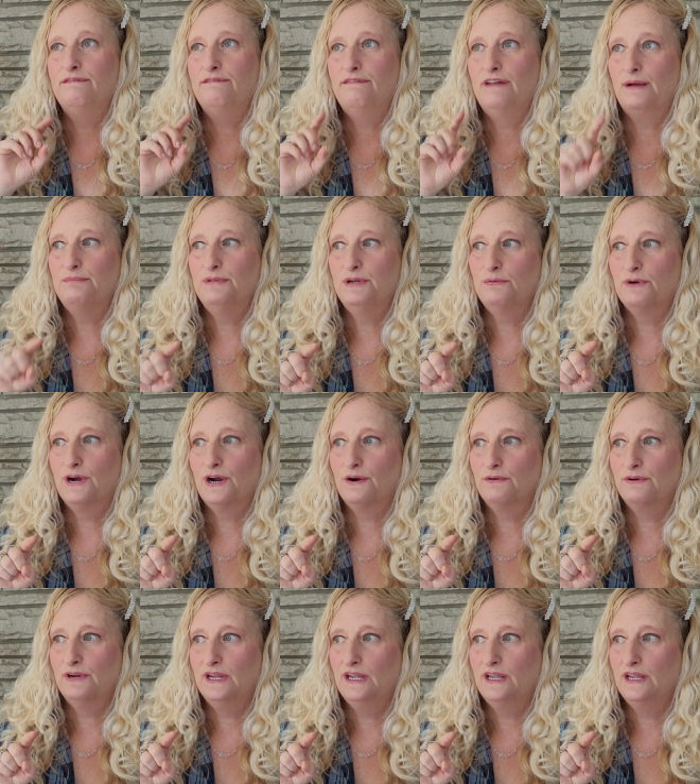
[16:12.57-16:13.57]

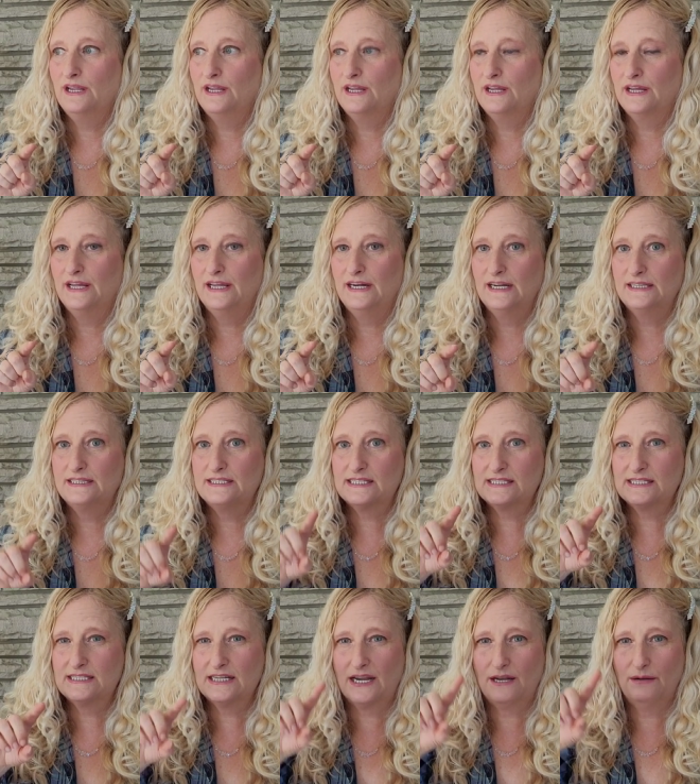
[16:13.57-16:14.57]
February, and it's
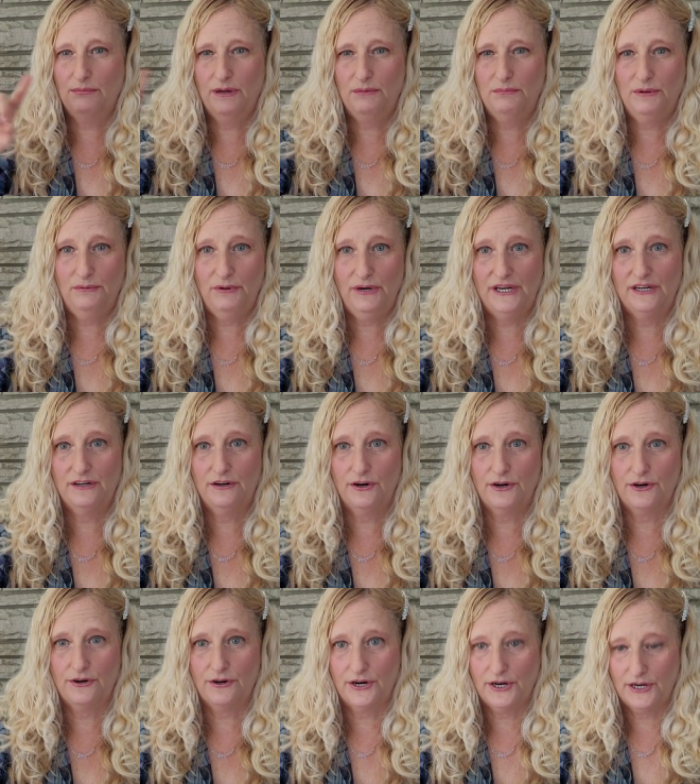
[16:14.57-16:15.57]
to commemorate
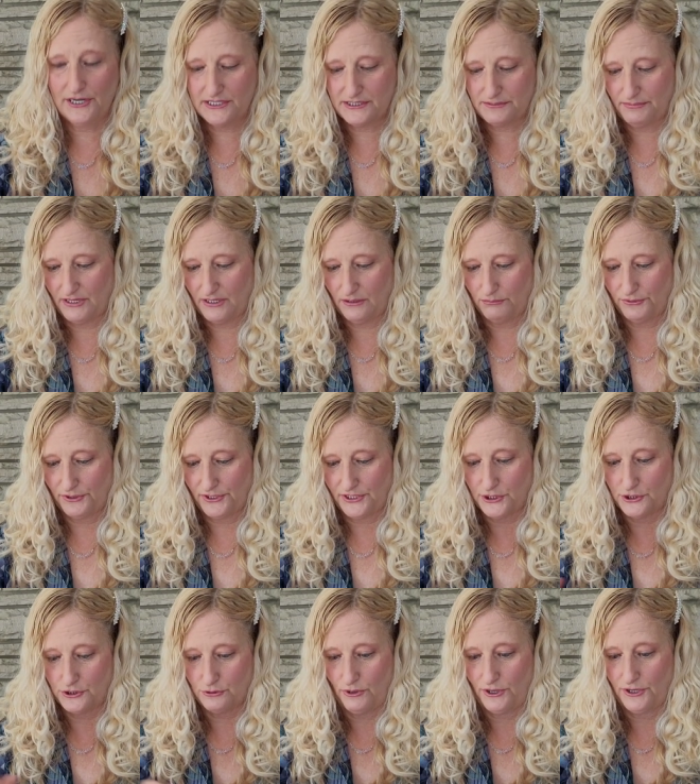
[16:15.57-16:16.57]
her husband, I'm
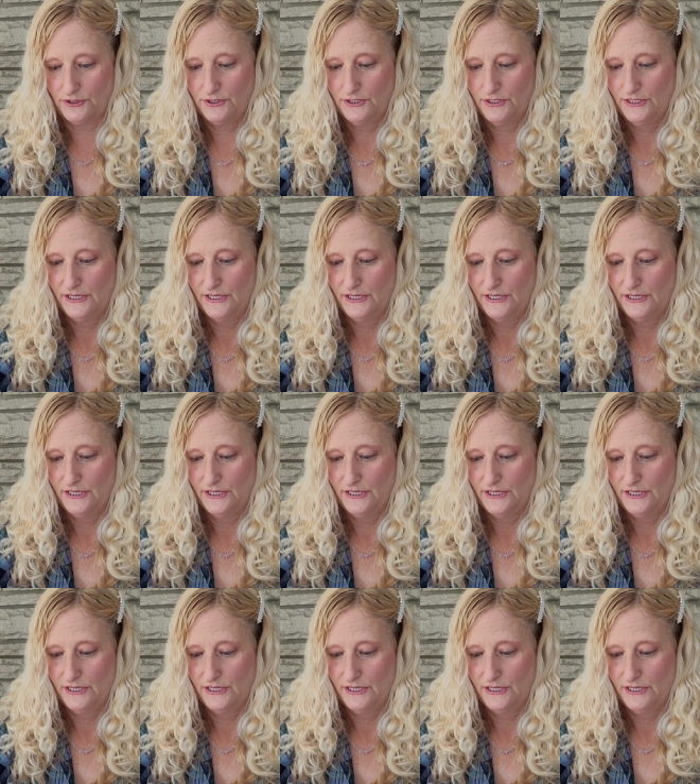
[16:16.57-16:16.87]
pretty sure.